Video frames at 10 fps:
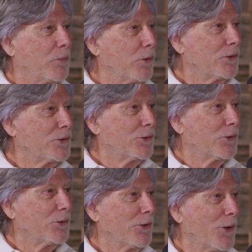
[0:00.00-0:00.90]

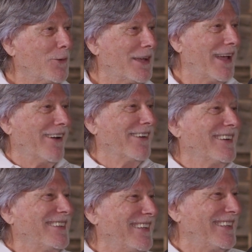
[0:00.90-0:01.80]
personal loan
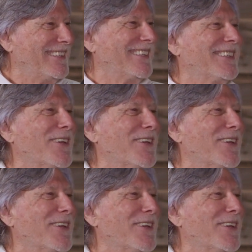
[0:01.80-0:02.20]
guarantees at